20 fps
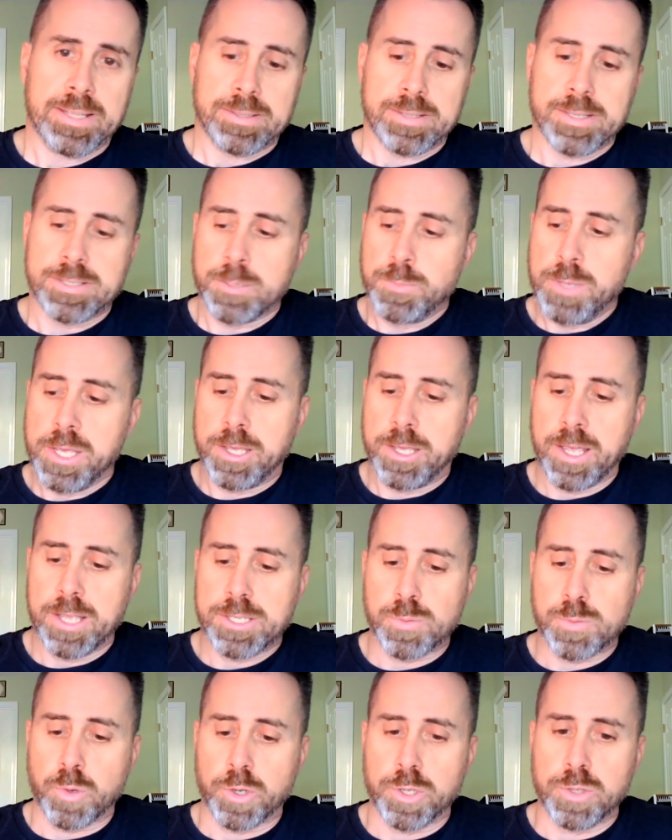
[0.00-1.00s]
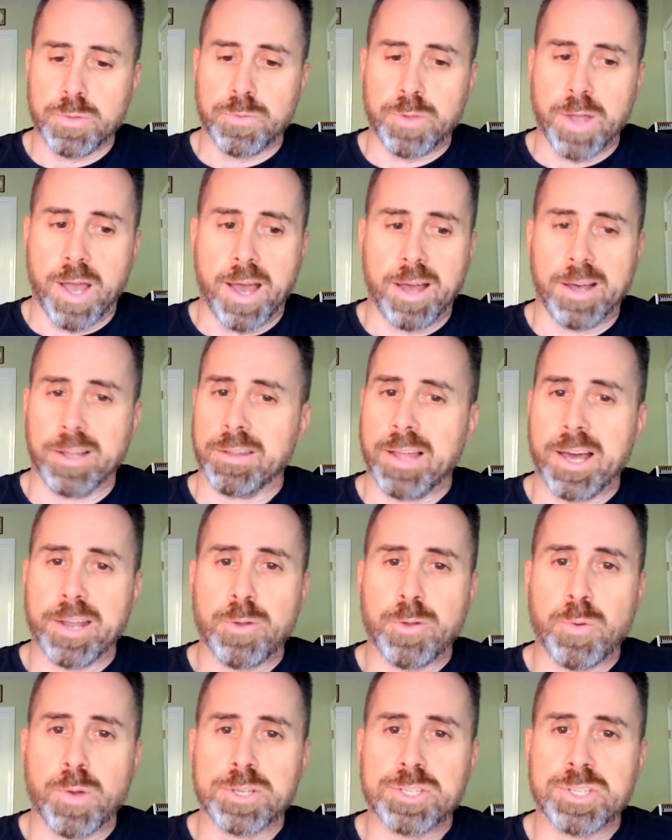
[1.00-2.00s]
This could be a case where you've got a lot
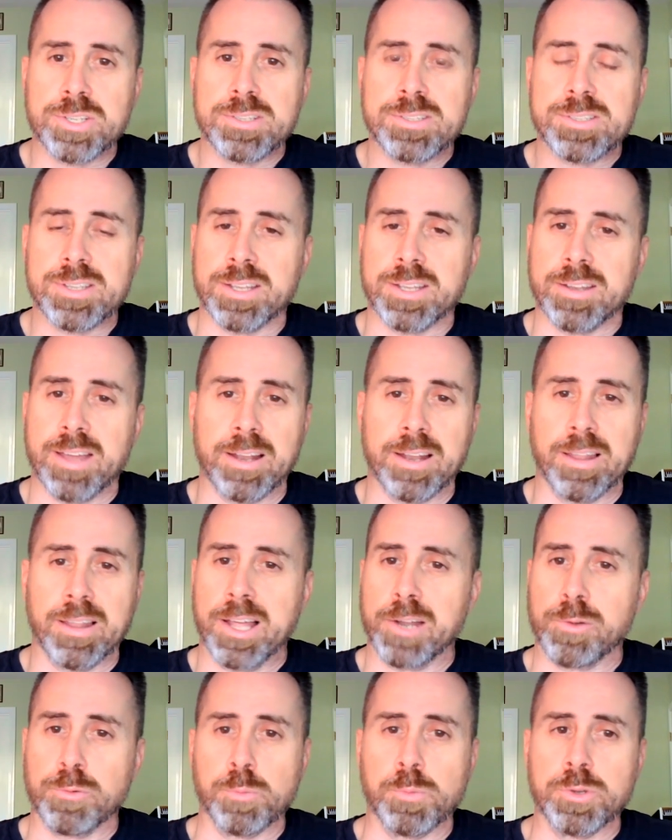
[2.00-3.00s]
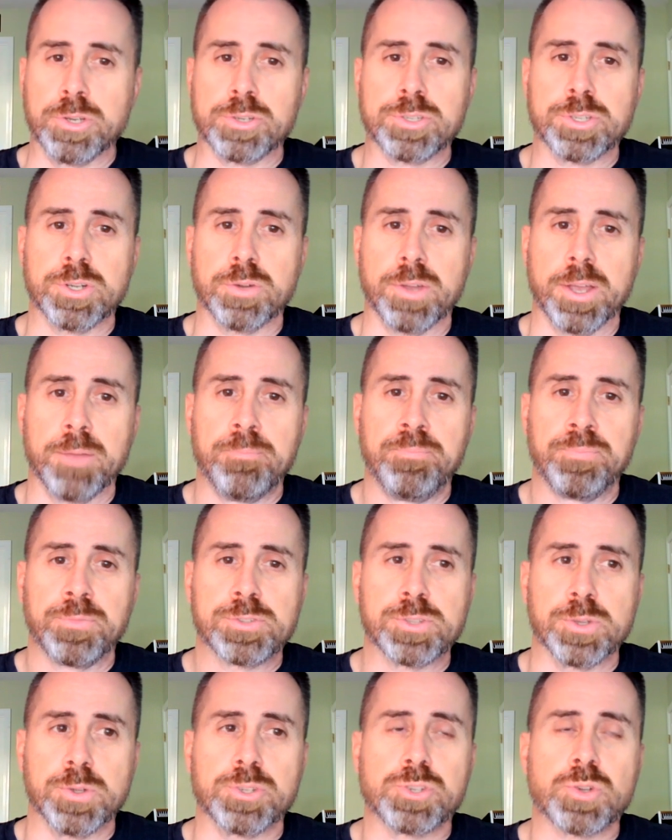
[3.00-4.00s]
of questions and not a lot of room in your survey.
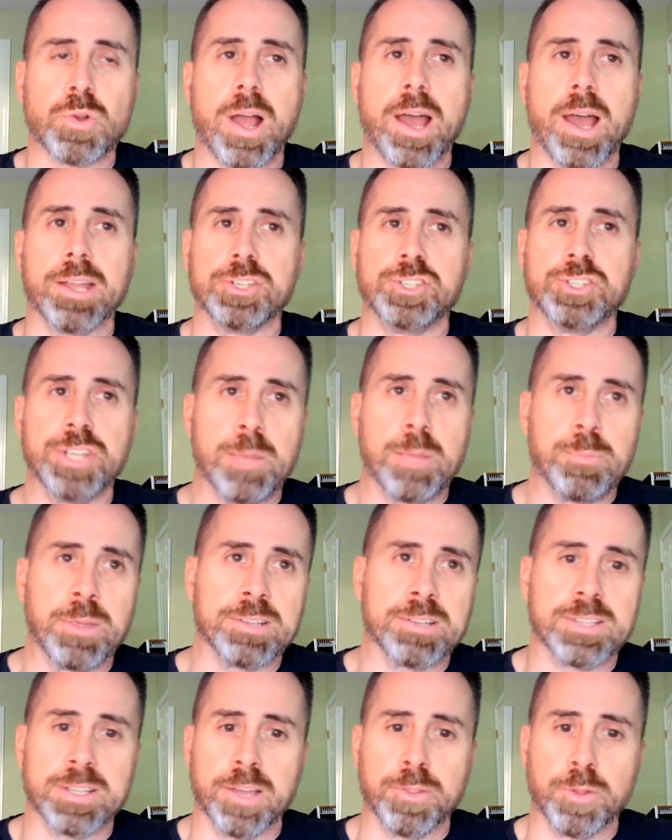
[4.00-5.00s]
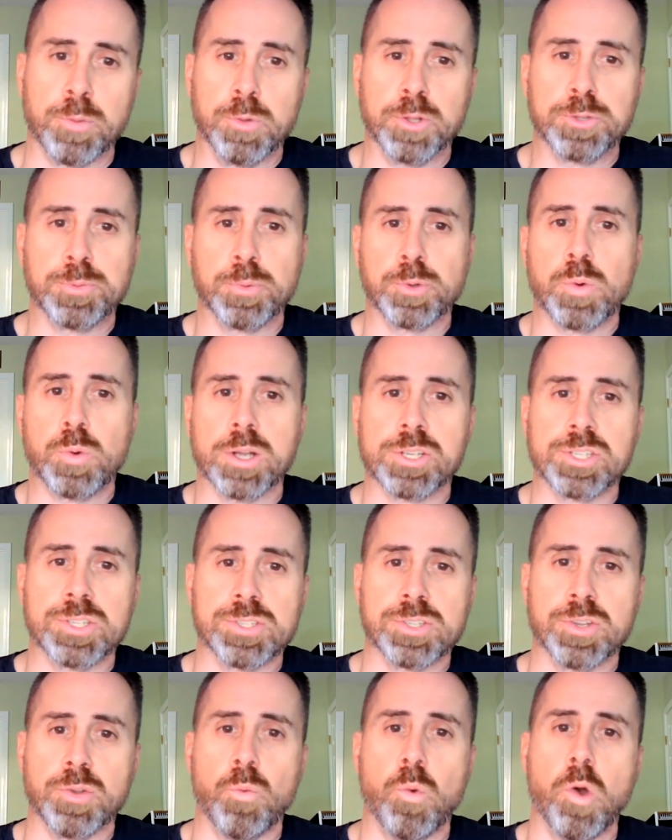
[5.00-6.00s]
So you try jamming together multiple
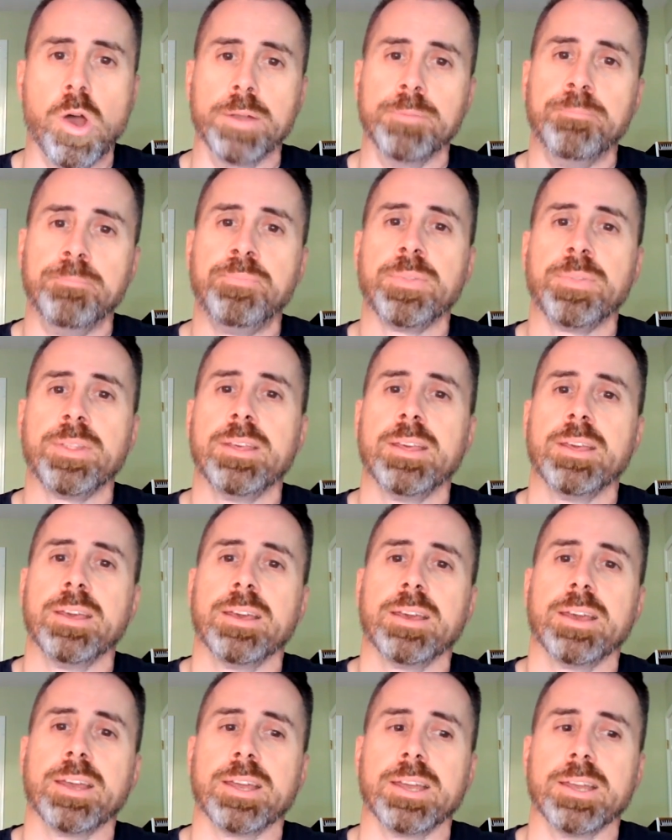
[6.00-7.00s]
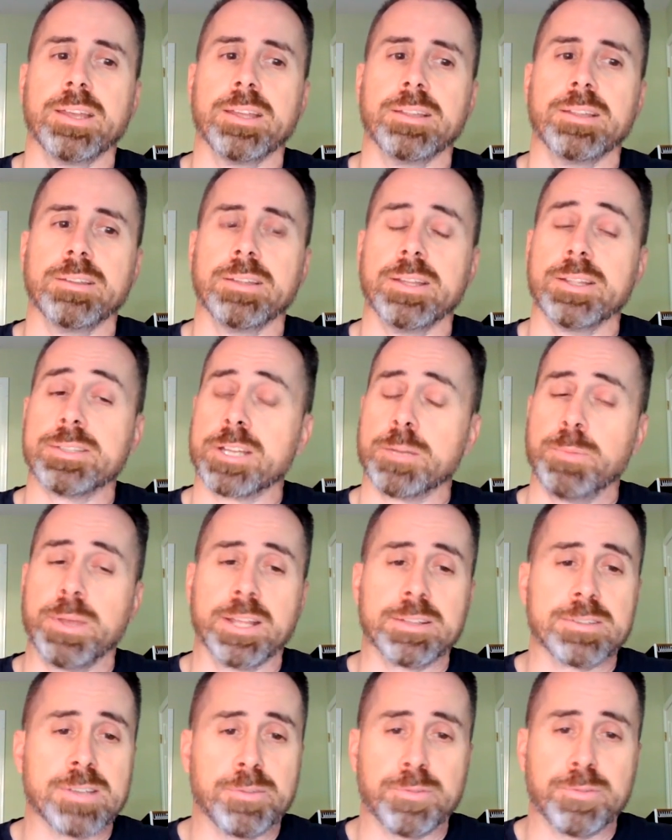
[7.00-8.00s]
questions into one, and it's going to
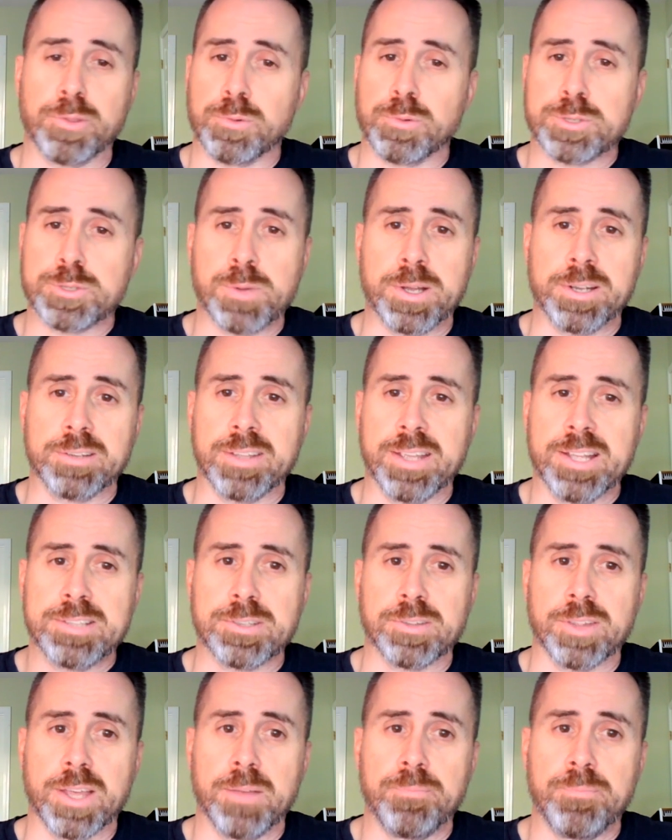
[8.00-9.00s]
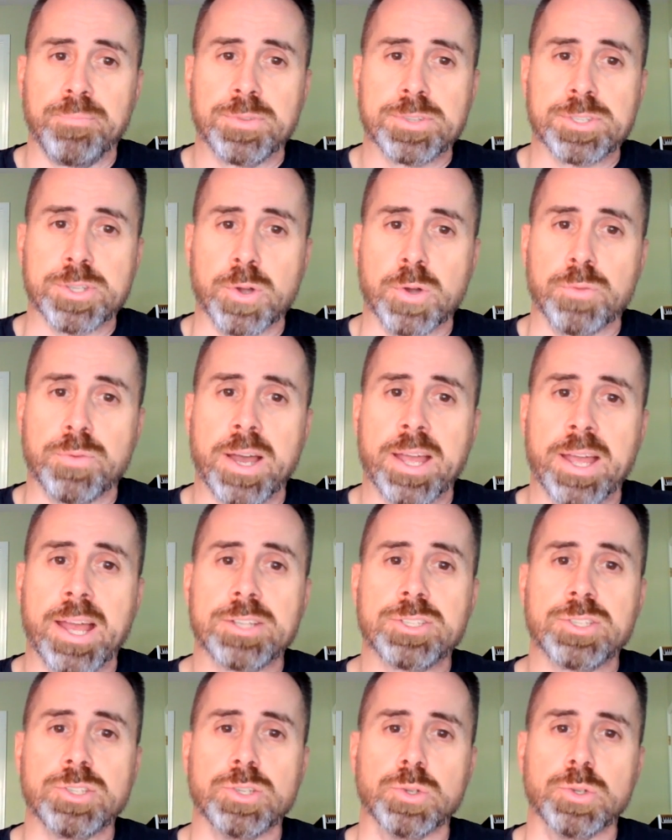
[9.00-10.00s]
make it tough for the respondent to answer that. So if I
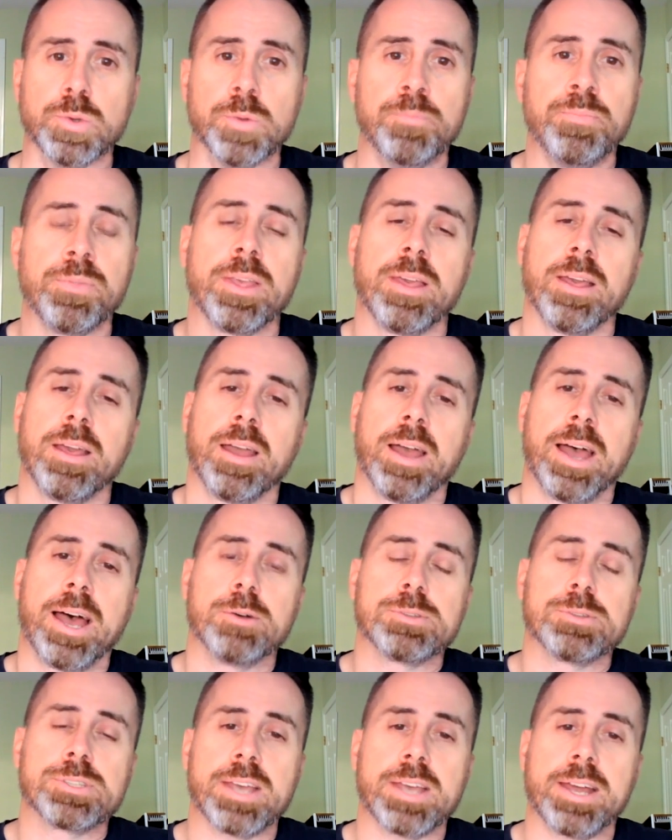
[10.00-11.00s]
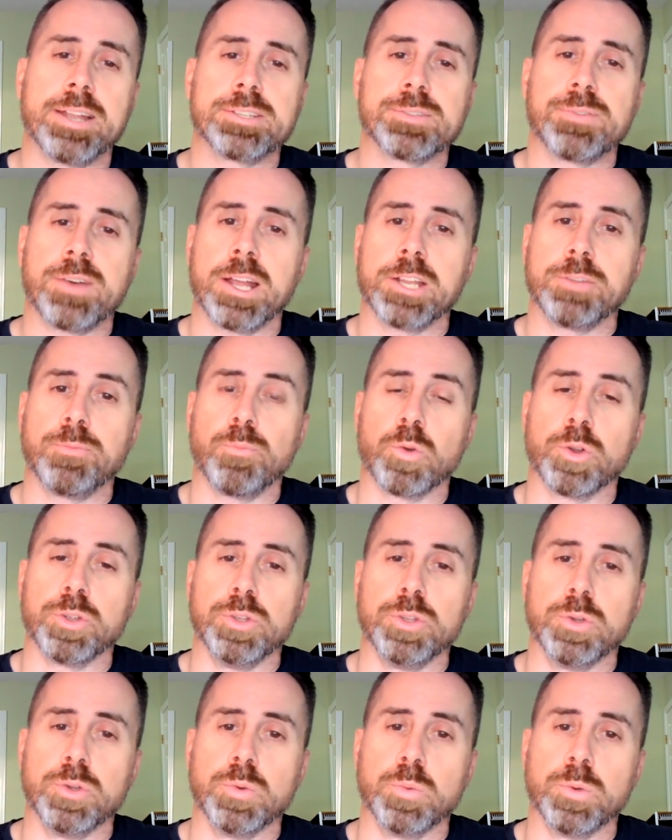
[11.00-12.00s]
asked you, how satisfied were
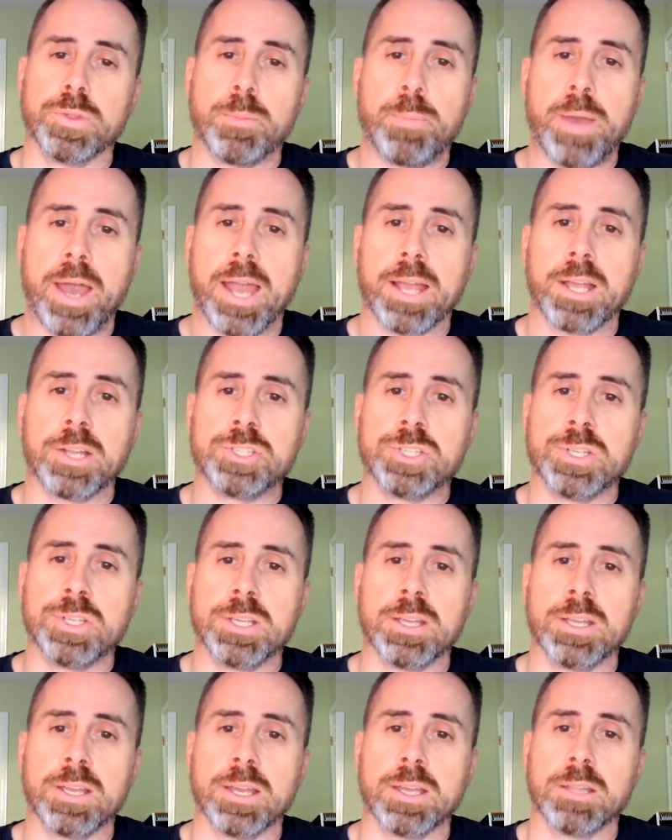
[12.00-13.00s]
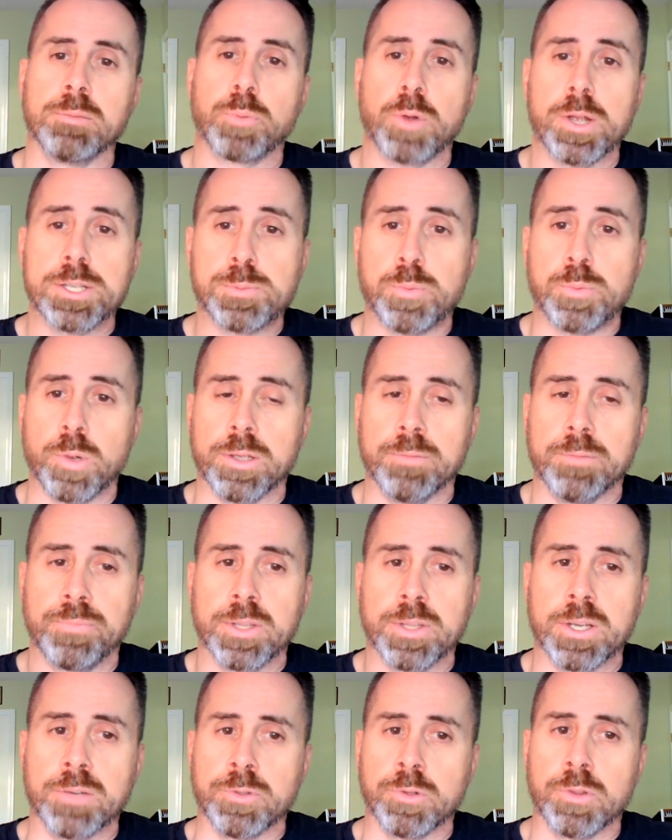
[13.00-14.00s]
you with the packaging and price point
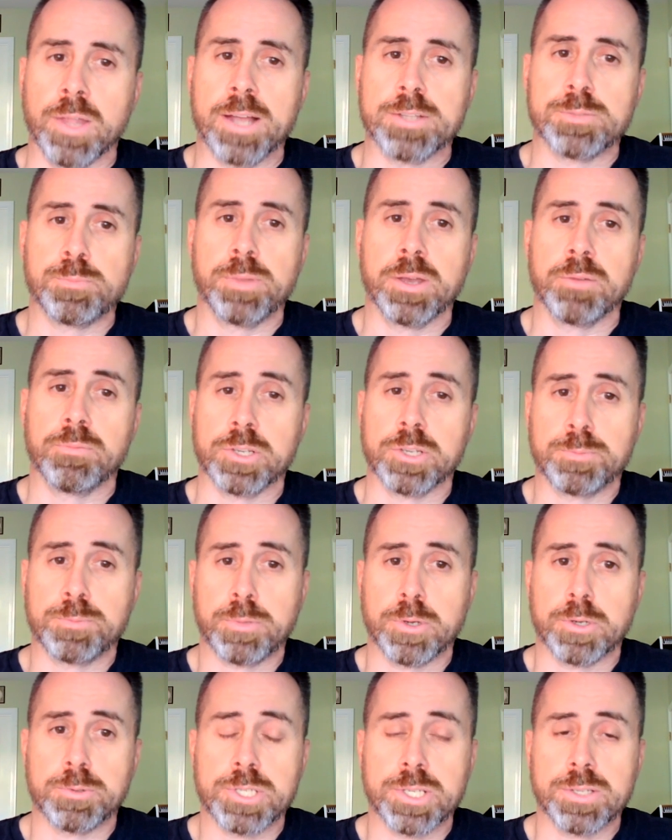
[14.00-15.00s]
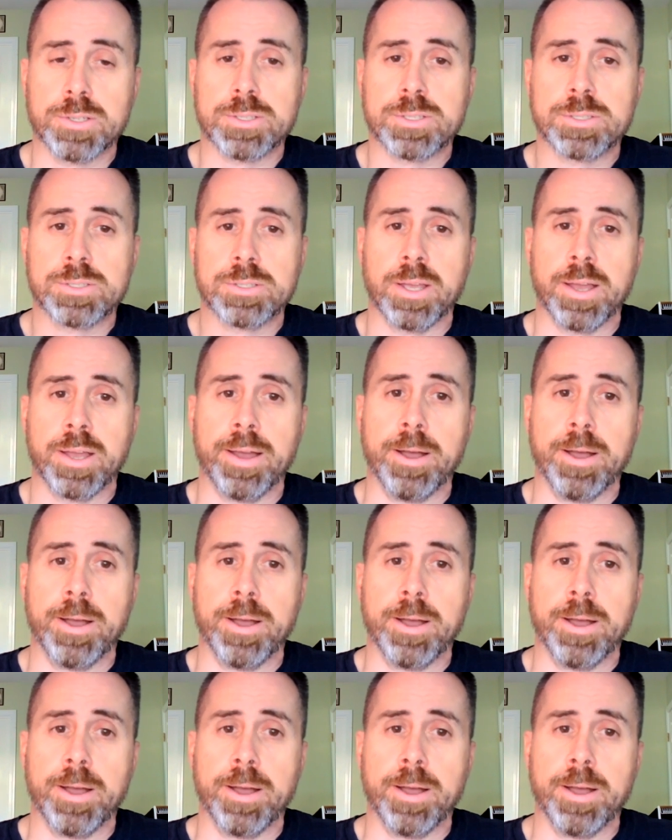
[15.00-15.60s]
of your last beverage purchase?